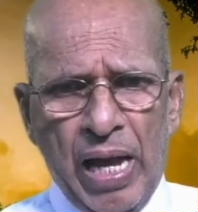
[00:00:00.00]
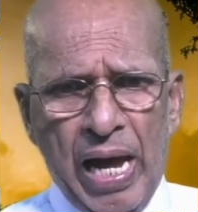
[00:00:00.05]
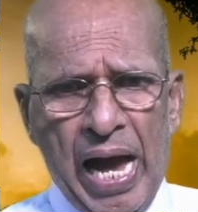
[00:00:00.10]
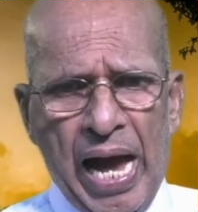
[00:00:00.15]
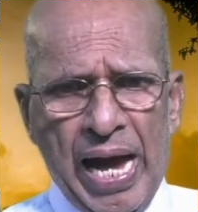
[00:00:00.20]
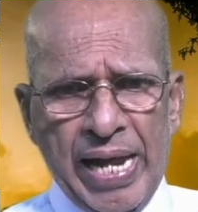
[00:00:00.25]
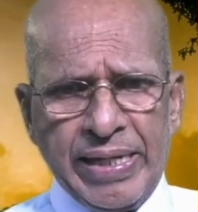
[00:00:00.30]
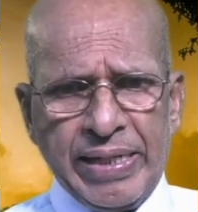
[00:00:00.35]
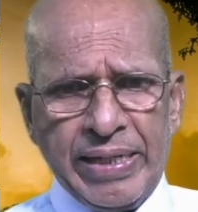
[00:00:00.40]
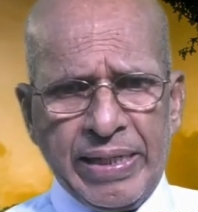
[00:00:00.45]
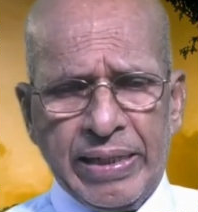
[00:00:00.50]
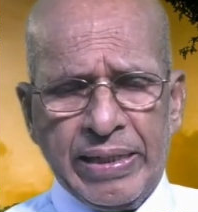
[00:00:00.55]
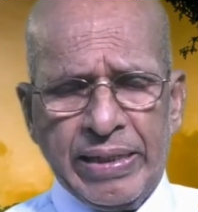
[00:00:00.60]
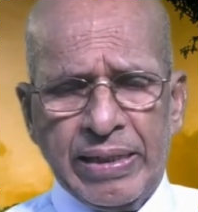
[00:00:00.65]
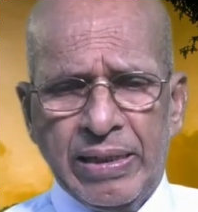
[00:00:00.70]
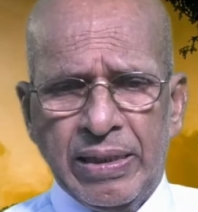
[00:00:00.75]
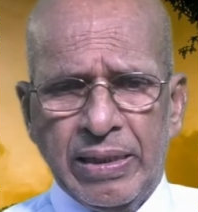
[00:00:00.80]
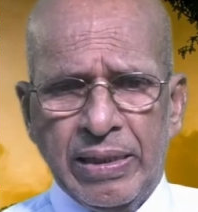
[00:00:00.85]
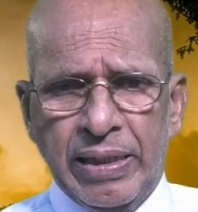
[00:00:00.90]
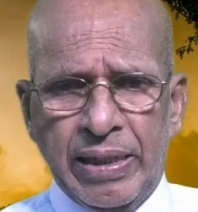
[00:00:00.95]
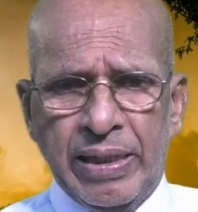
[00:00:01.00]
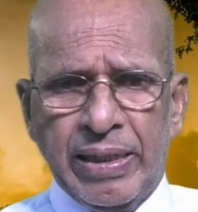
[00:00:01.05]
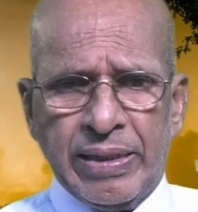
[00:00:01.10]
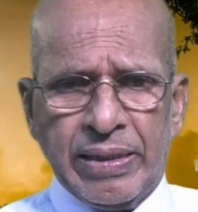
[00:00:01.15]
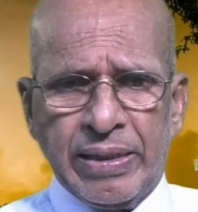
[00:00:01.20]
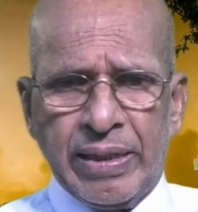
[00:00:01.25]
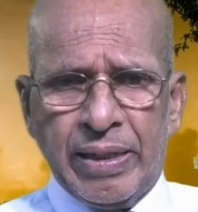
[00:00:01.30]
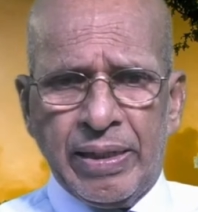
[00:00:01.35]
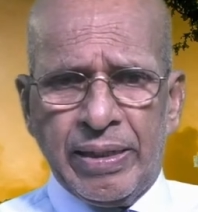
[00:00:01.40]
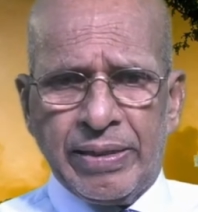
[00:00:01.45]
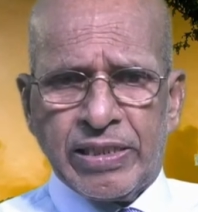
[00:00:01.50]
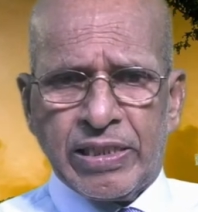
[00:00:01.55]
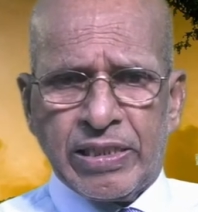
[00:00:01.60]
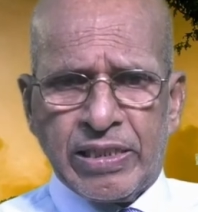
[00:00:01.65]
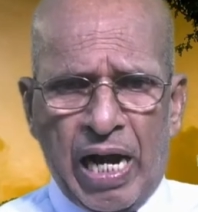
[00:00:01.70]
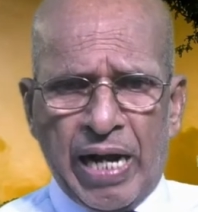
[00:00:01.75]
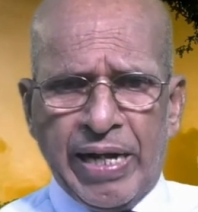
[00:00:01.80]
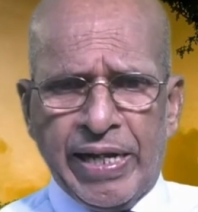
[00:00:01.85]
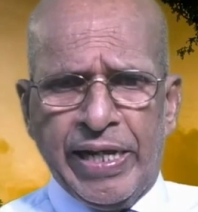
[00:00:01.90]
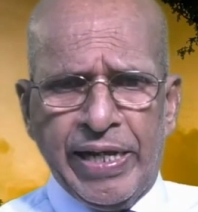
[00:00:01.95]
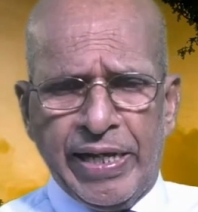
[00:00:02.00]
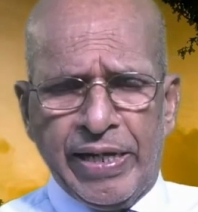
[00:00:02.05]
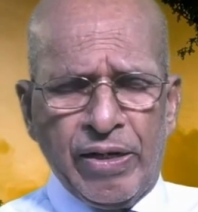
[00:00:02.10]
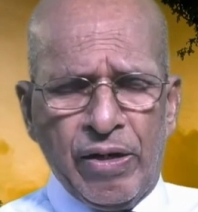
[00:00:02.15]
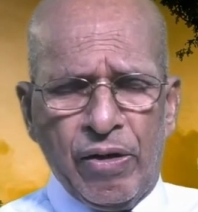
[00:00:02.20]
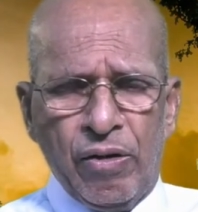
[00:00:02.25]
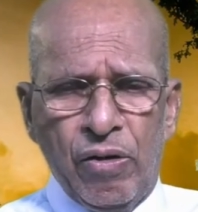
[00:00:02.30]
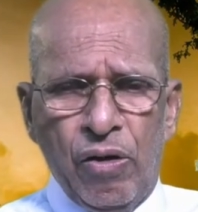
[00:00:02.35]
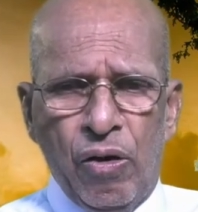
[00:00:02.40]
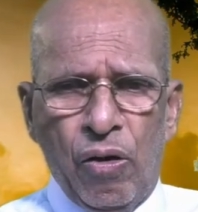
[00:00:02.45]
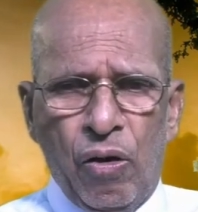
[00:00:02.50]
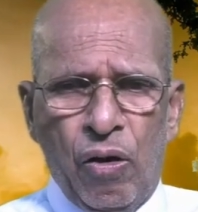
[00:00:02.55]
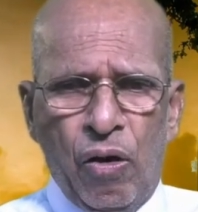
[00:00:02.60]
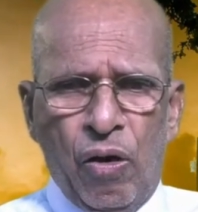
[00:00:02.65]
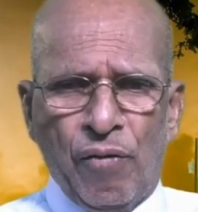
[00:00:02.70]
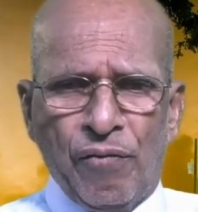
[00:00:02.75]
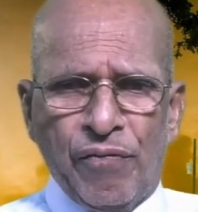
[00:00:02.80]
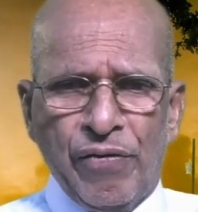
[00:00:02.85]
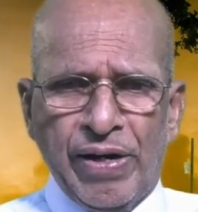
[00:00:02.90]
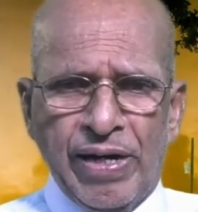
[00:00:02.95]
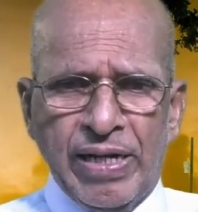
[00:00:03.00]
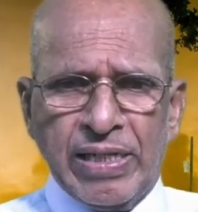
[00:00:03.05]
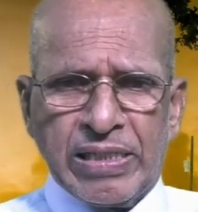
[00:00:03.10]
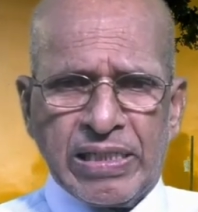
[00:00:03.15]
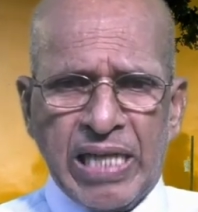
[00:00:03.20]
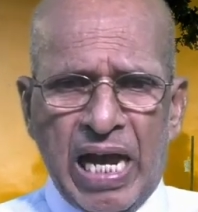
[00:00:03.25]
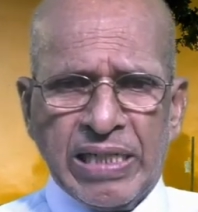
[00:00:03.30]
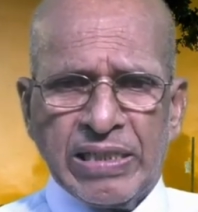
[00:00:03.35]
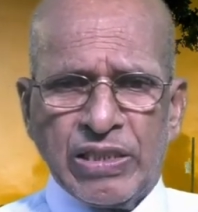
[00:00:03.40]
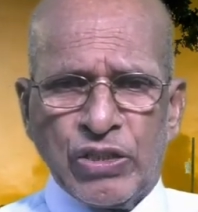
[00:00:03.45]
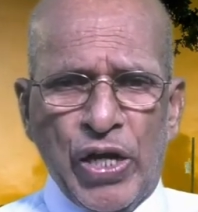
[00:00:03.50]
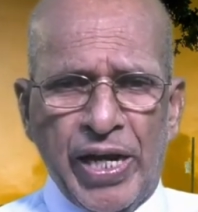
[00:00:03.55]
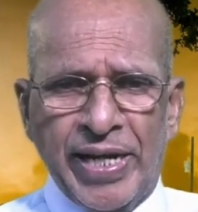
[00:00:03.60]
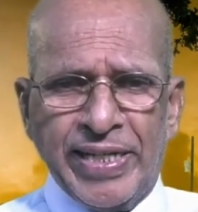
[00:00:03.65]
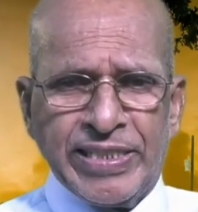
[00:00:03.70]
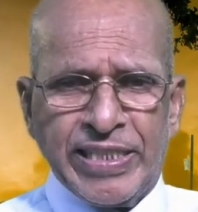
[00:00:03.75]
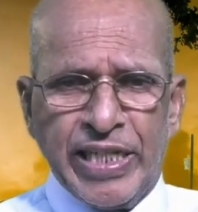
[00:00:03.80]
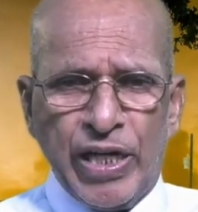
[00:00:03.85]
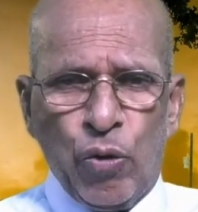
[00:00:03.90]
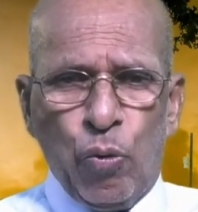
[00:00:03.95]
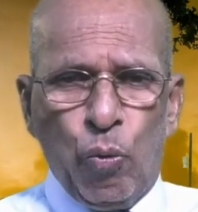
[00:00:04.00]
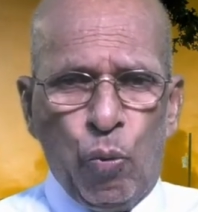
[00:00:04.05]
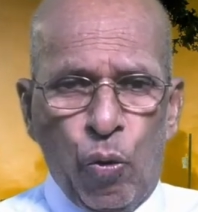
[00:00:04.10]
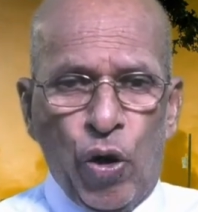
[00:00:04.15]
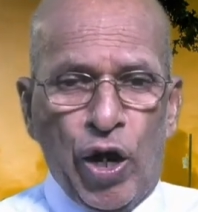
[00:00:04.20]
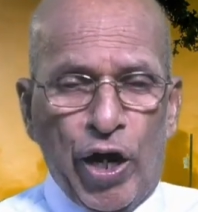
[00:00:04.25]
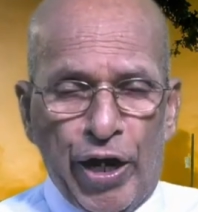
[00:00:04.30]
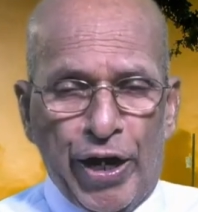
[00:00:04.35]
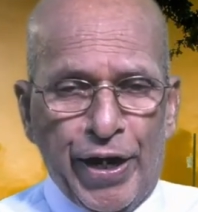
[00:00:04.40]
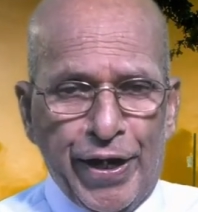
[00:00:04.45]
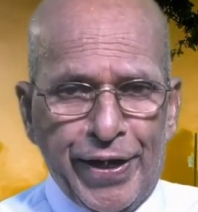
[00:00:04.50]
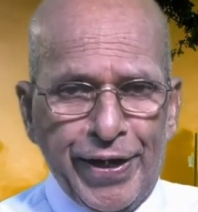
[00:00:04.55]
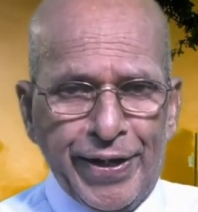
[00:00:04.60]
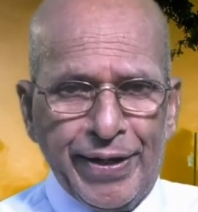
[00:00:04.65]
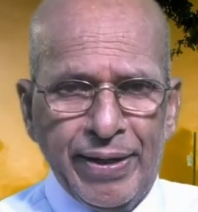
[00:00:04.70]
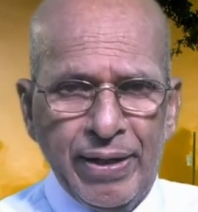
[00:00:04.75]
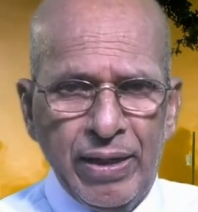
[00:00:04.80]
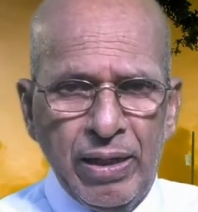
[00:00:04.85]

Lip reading: and in the studying of his unchanging word.